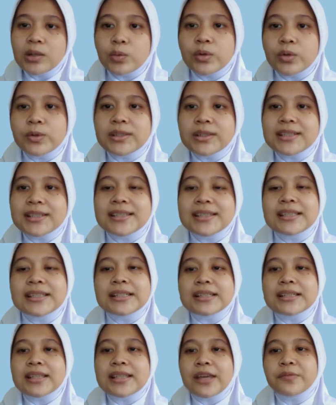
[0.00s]
we will
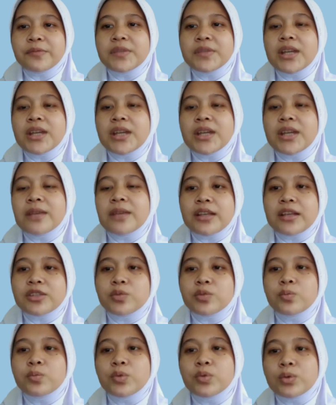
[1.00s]
still name them as
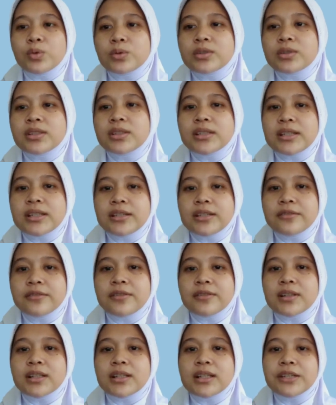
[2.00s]
books
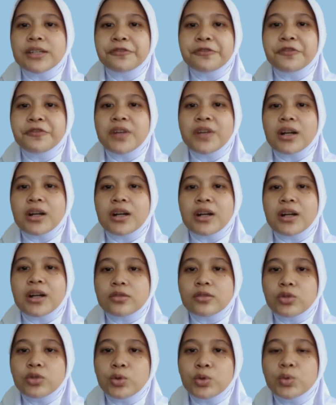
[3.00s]
even if there are
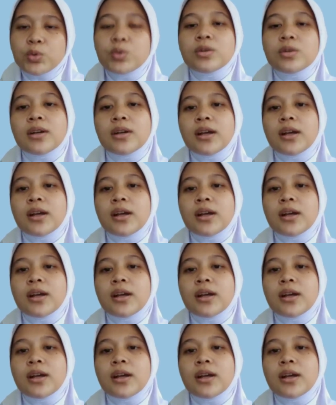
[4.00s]
2,